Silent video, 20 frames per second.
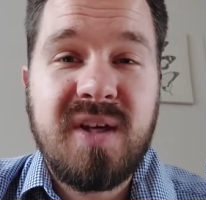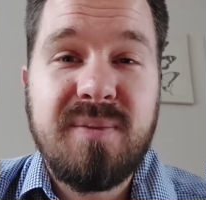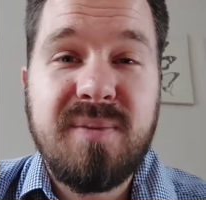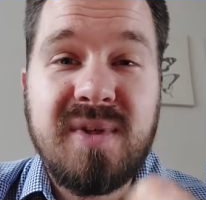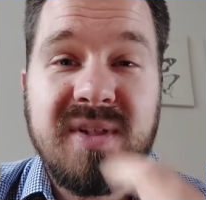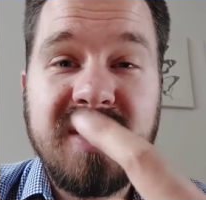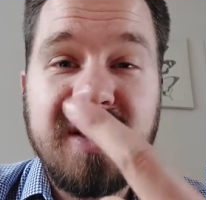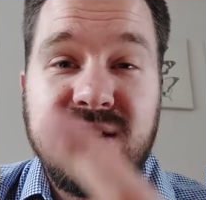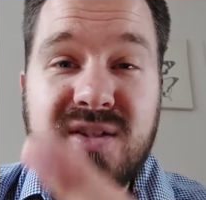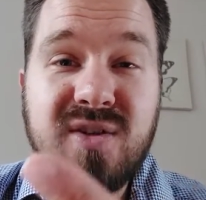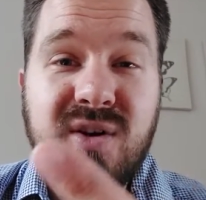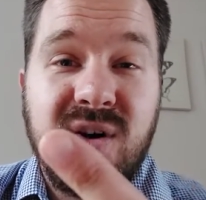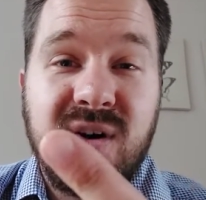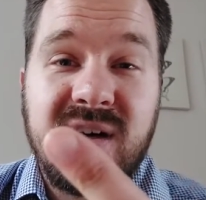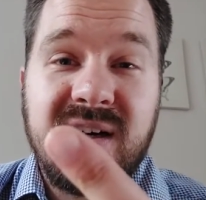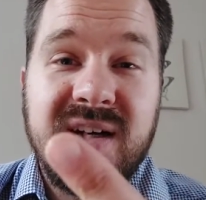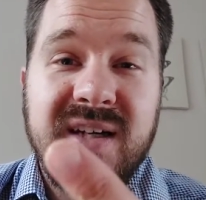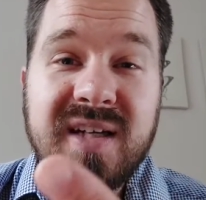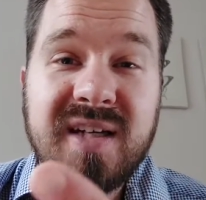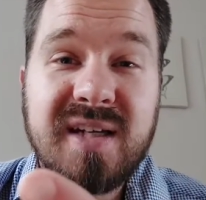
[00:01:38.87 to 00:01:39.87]
It means he's
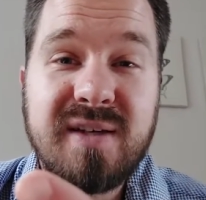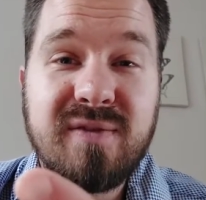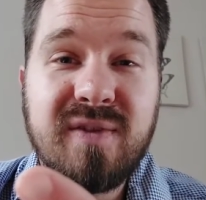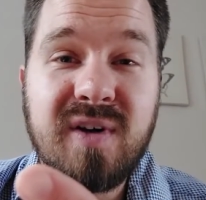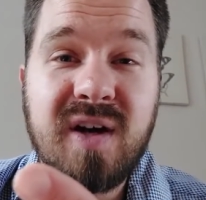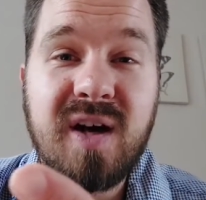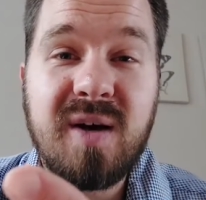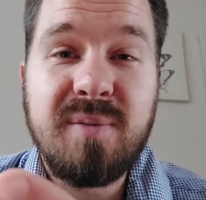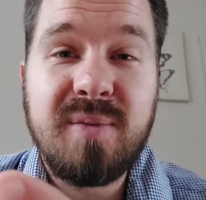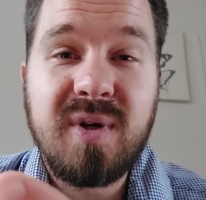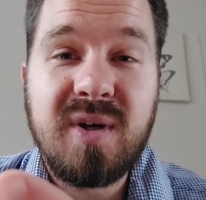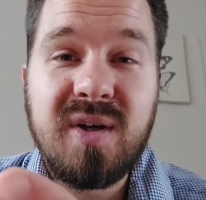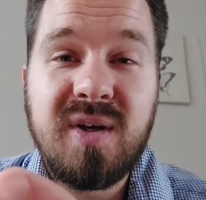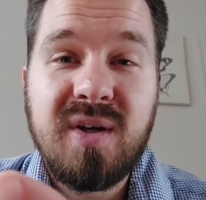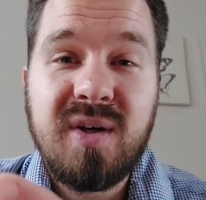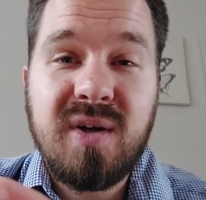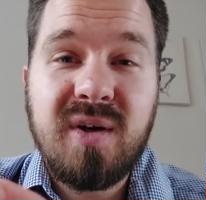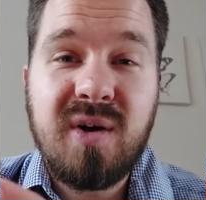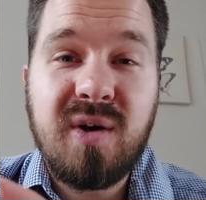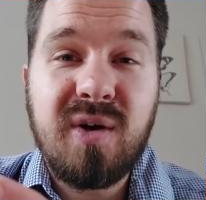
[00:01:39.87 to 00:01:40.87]
not going to give up
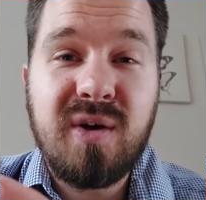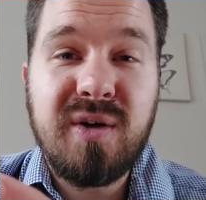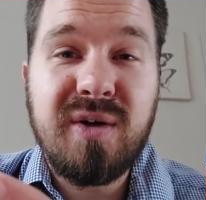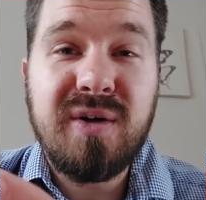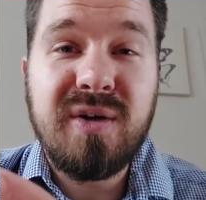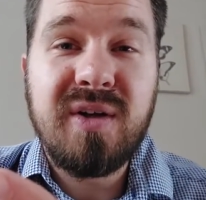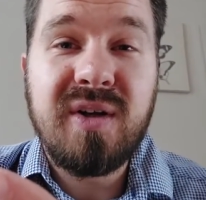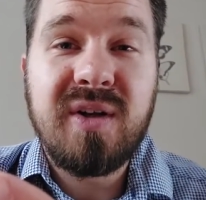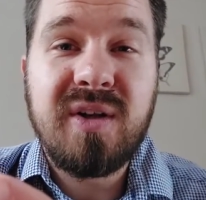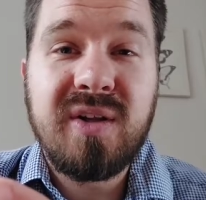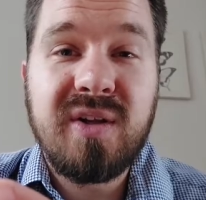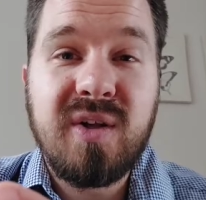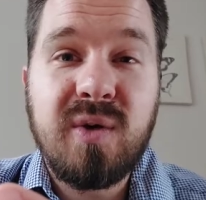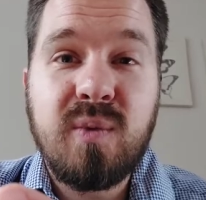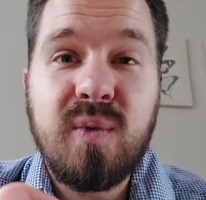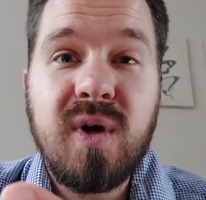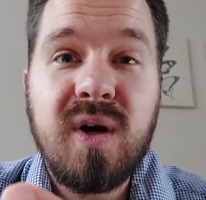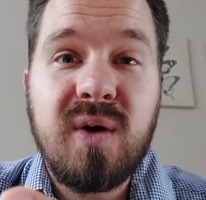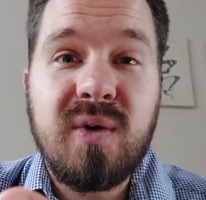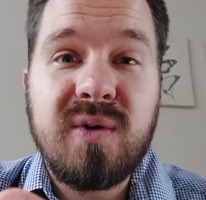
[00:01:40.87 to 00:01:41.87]
on the
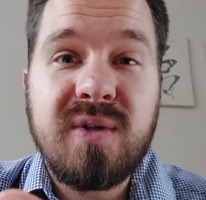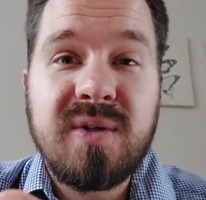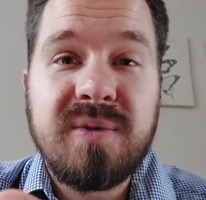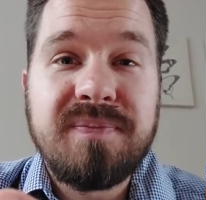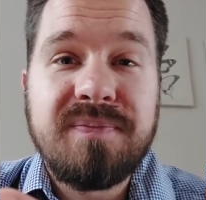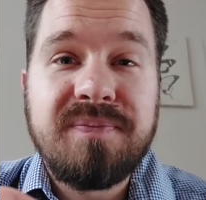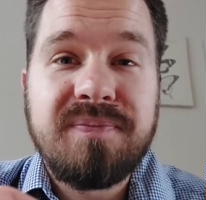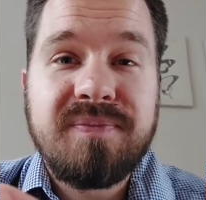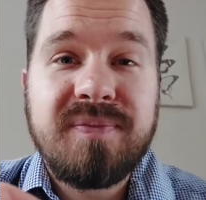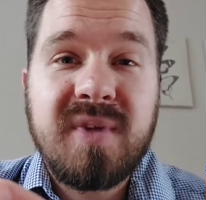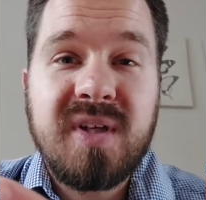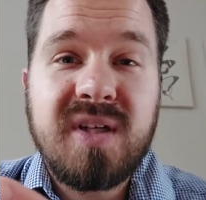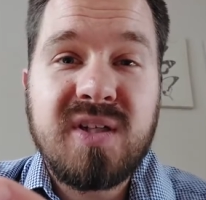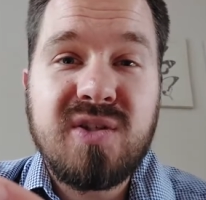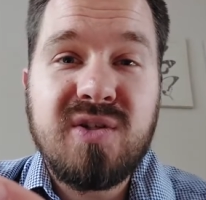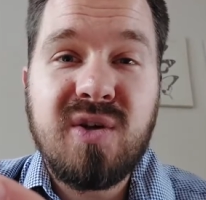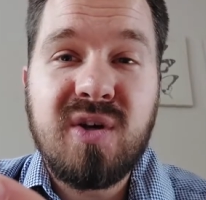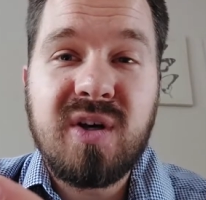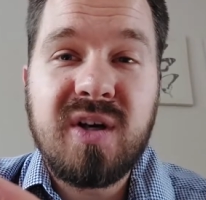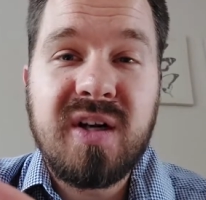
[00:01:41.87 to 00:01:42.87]
world. He's
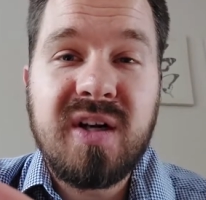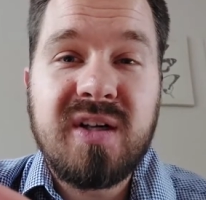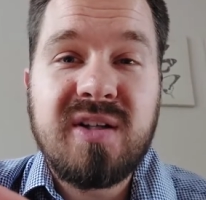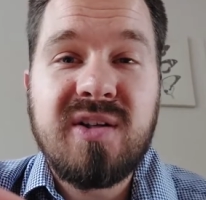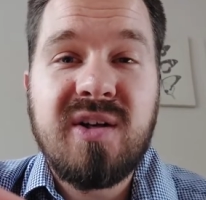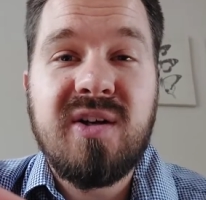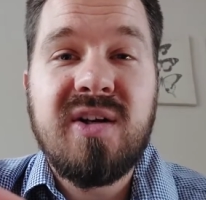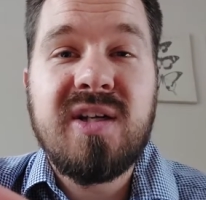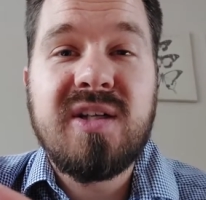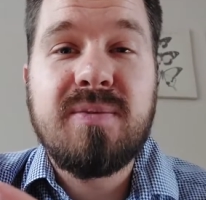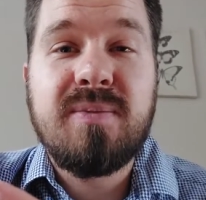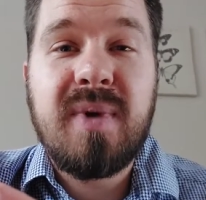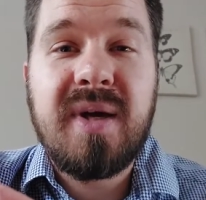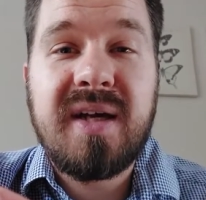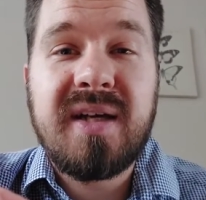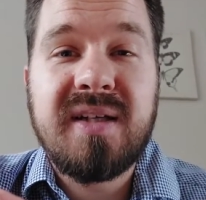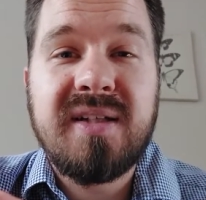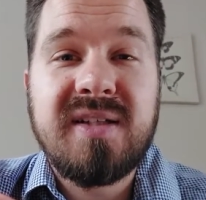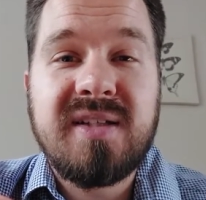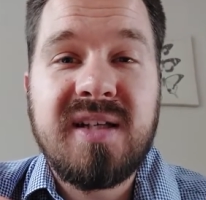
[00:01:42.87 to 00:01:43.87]
not going to turn his
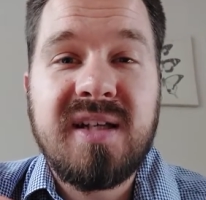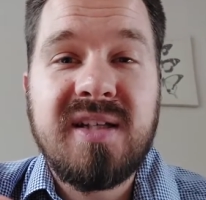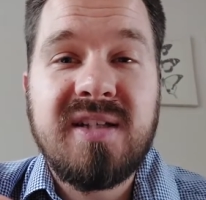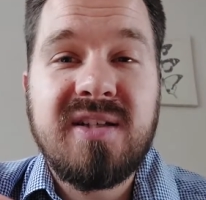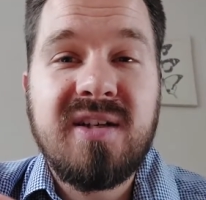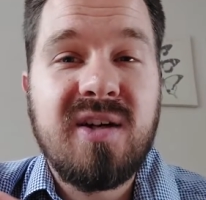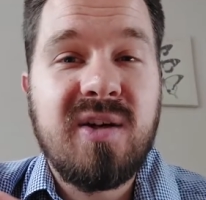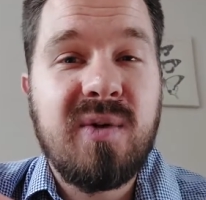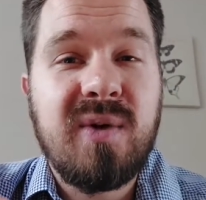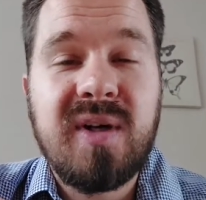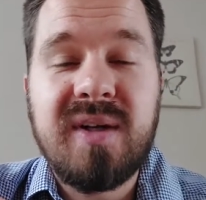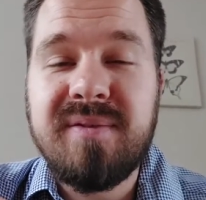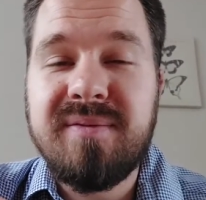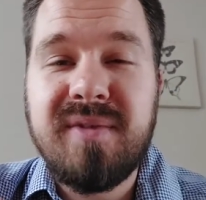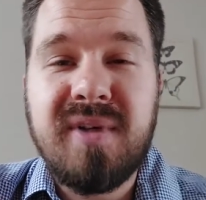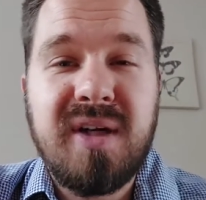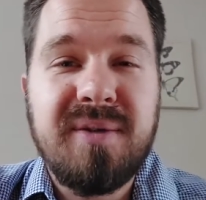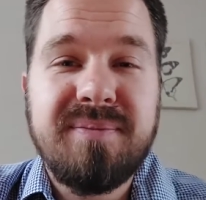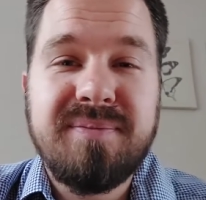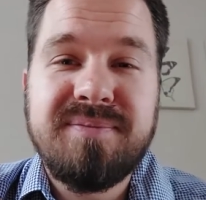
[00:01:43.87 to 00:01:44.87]
back and say, do you know what?
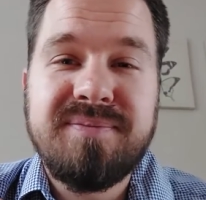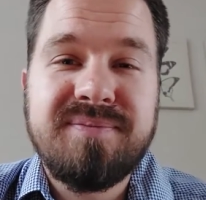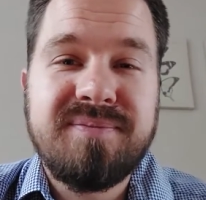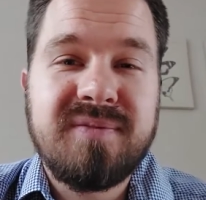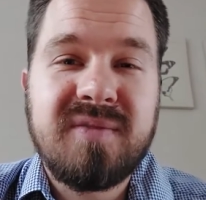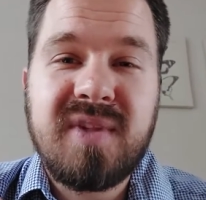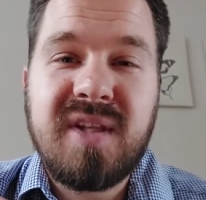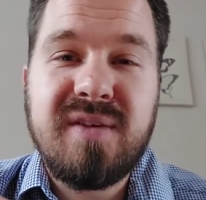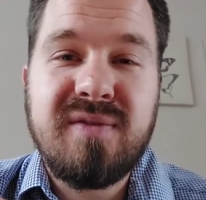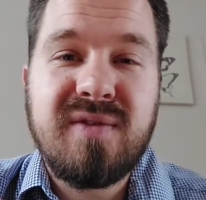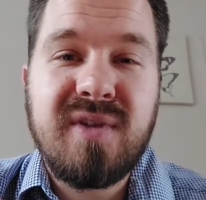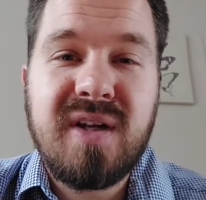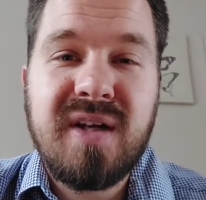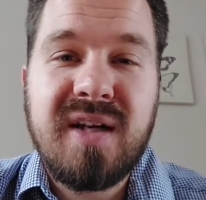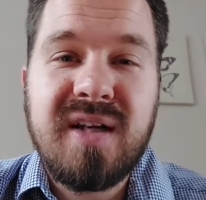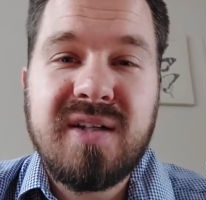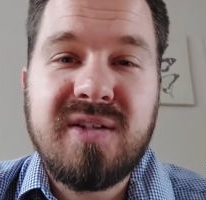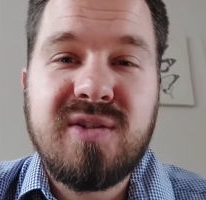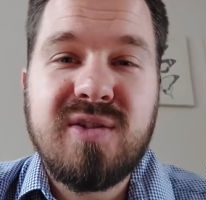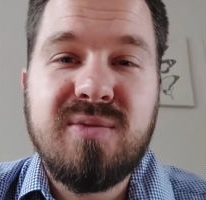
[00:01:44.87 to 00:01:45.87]
Nope, they've done
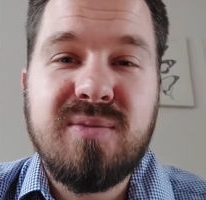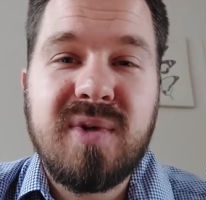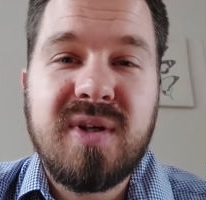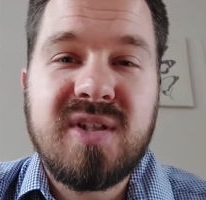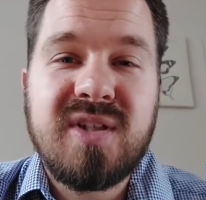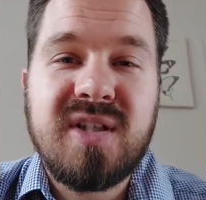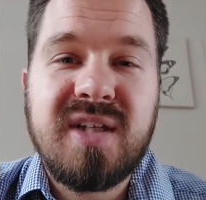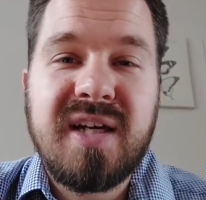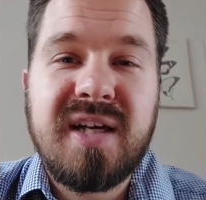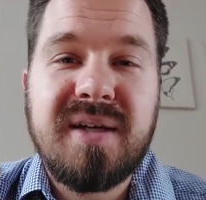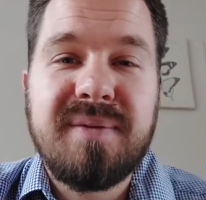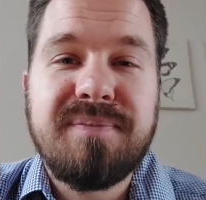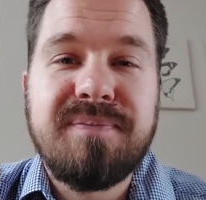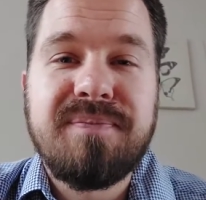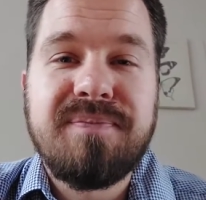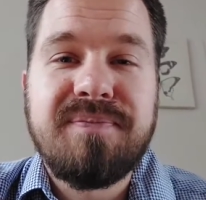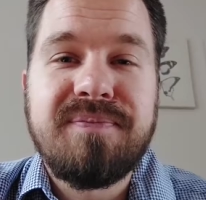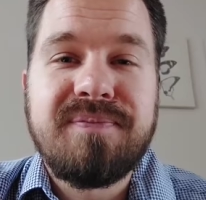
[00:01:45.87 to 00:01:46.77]
it too much again.